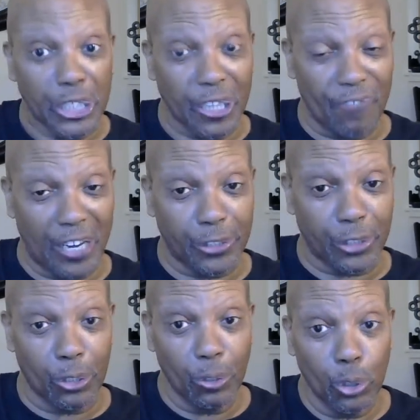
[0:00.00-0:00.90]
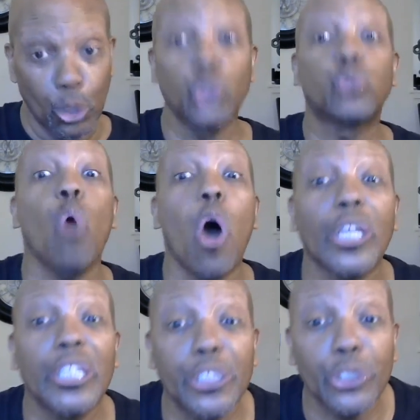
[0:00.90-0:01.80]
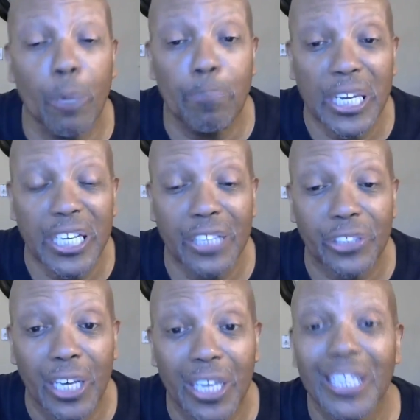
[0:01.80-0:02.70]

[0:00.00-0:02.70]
individual who's walking in disobedience